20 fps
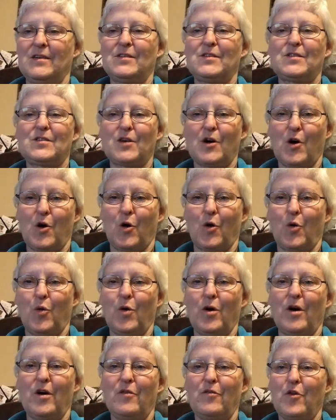
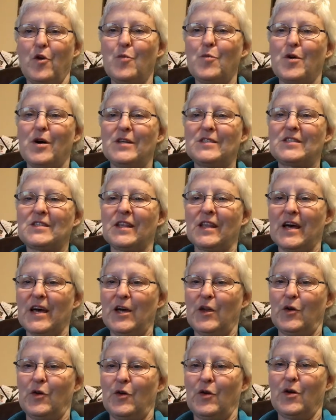So a few months
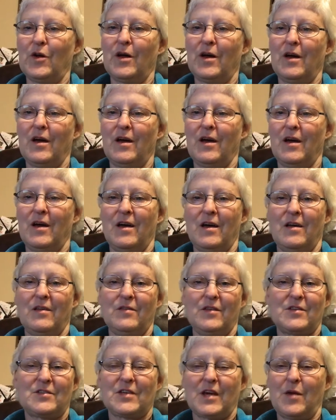later,
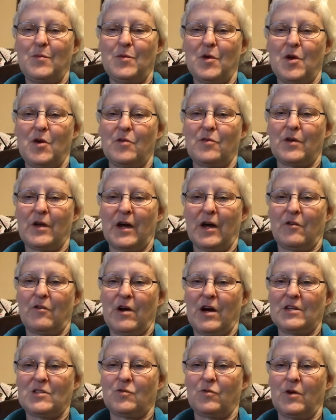the same year that I
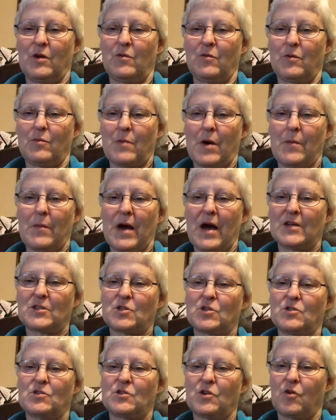graduated with my
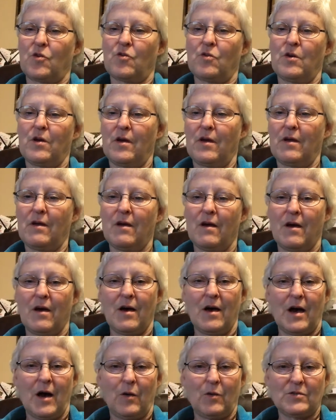master's degree,
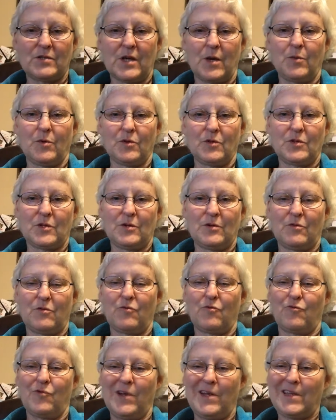I was able
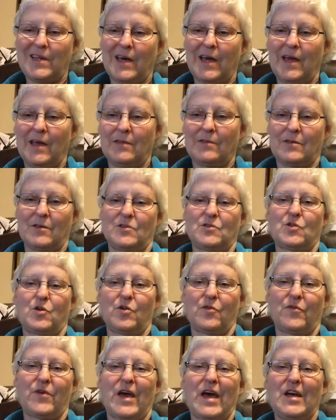to retake the
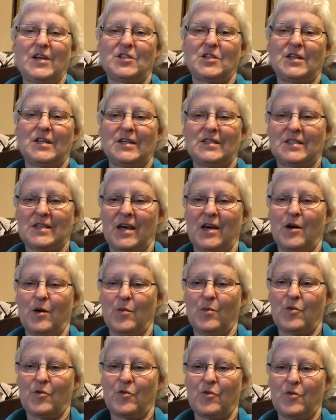certification
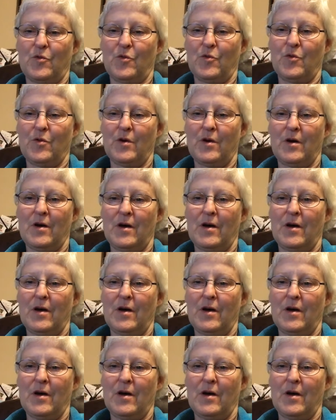exam through